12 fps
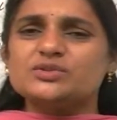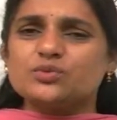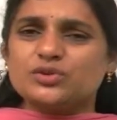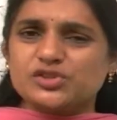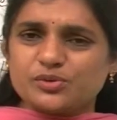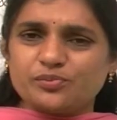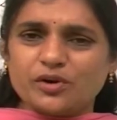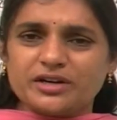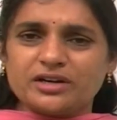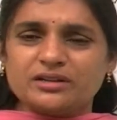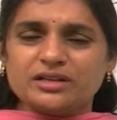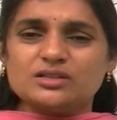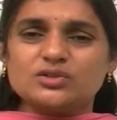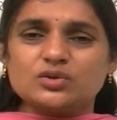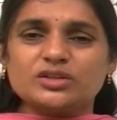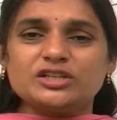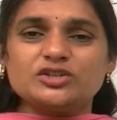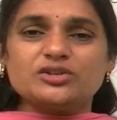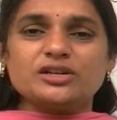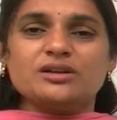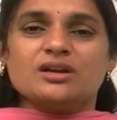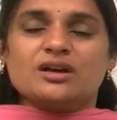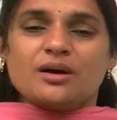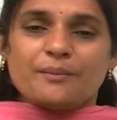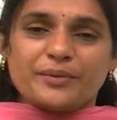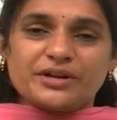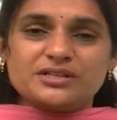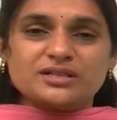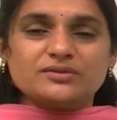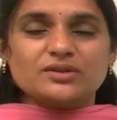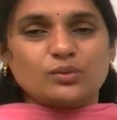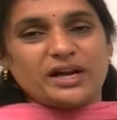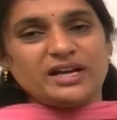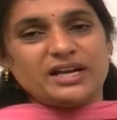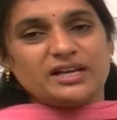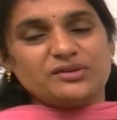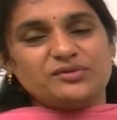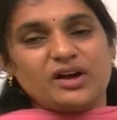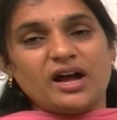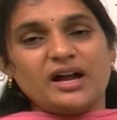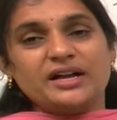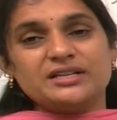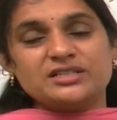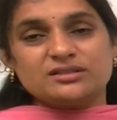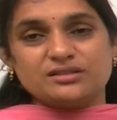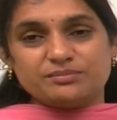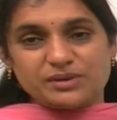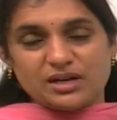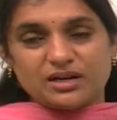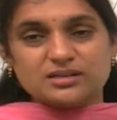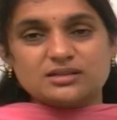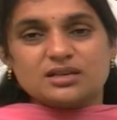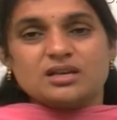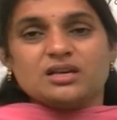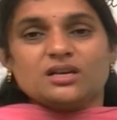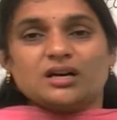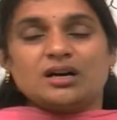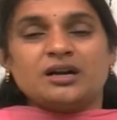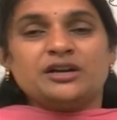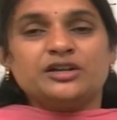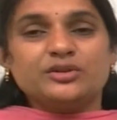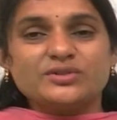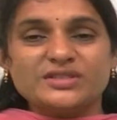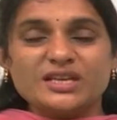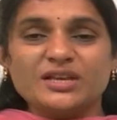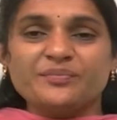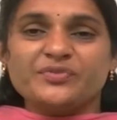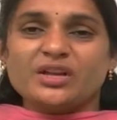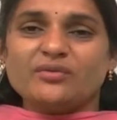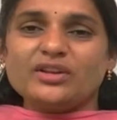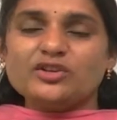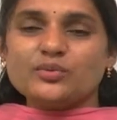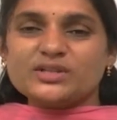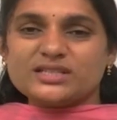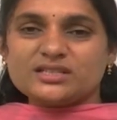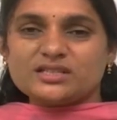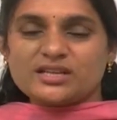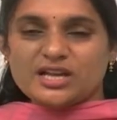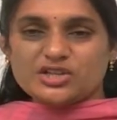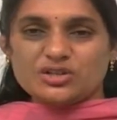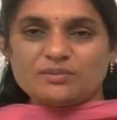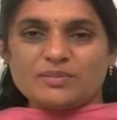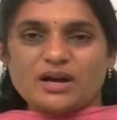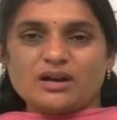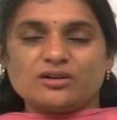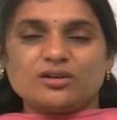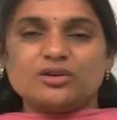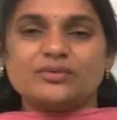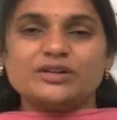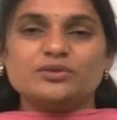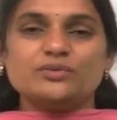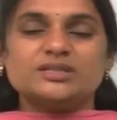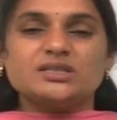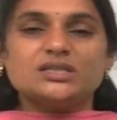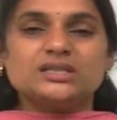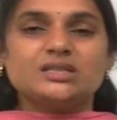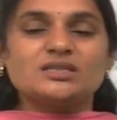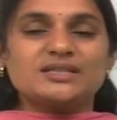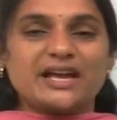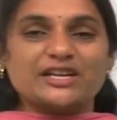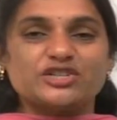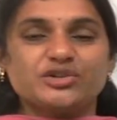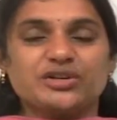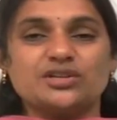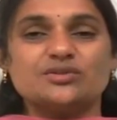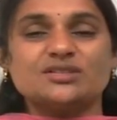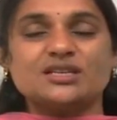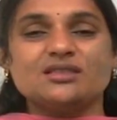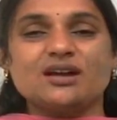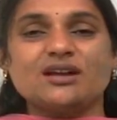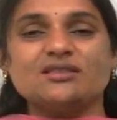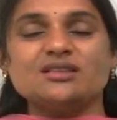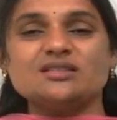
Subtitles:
most important thing, so that you can preserve the wildlife and the plants. And you see, when you visit a national park or when you visit a sanctuary, you see that